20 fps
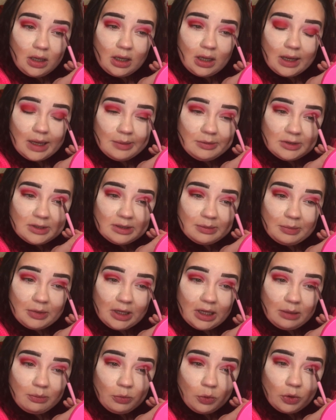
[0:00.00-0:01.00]
I'm just
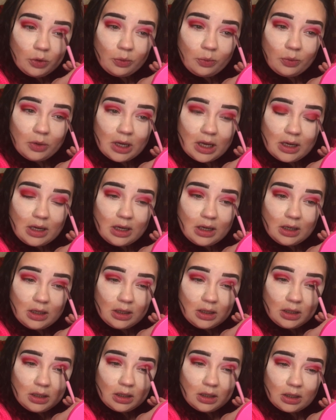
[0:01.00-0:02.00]
applying more red.
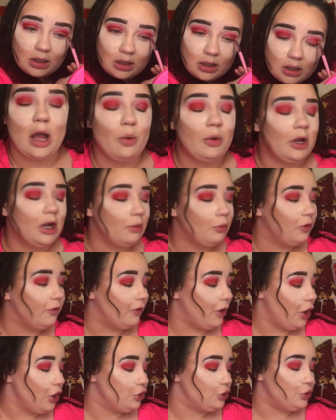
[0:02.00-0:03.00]
Now we're going to move
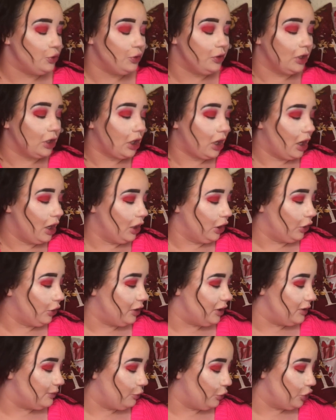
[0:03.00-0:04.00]
on to the cut
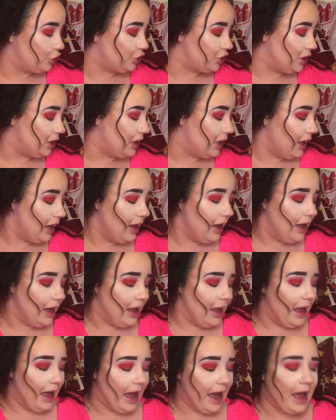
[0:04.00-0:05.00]
crease portion.
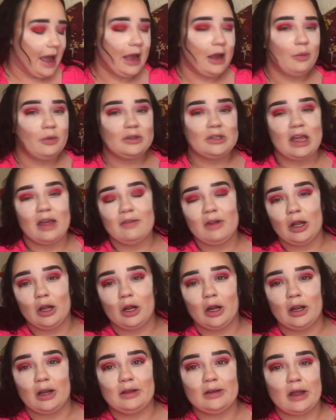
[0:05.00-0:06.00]
I was having a
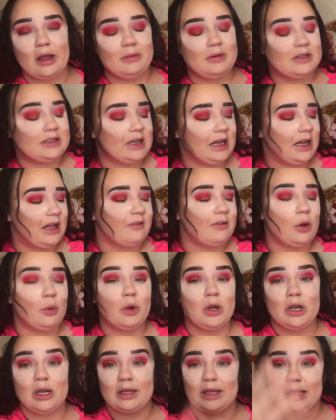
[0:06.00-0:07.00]
hard time deciding if I
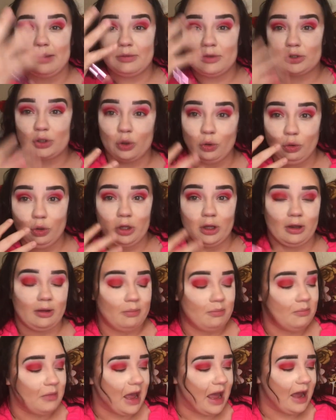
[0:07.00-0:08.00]
wanted to keep this whole look
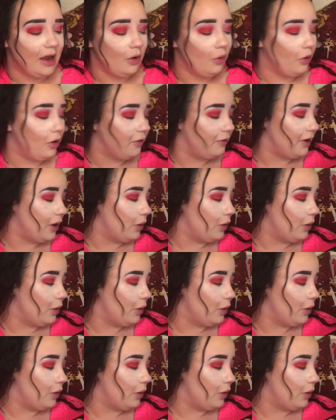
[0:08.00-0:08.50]
matte or if I